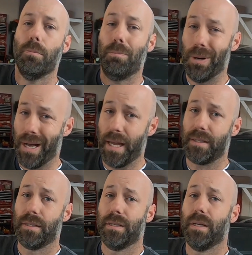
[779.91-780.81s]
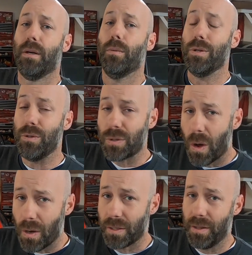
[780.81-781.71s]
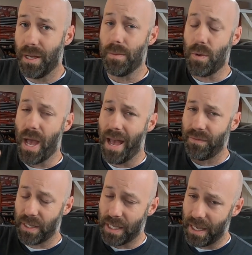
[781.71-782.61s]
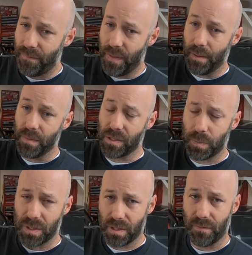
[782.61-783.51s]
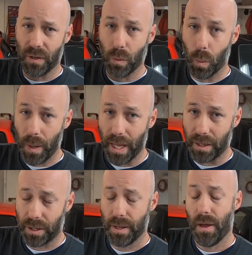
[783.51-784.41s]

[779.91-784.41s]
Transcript: but when you talk to them, you have to give them the specific width